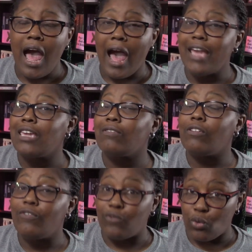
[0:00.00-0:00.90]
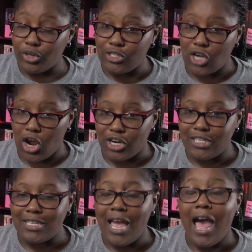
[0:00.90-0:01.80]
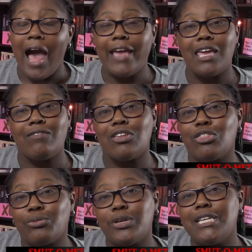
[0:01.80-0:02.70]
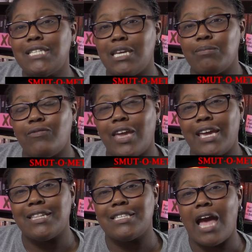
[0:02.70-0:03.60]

I give it 4 stars. I give it 3 steam fans.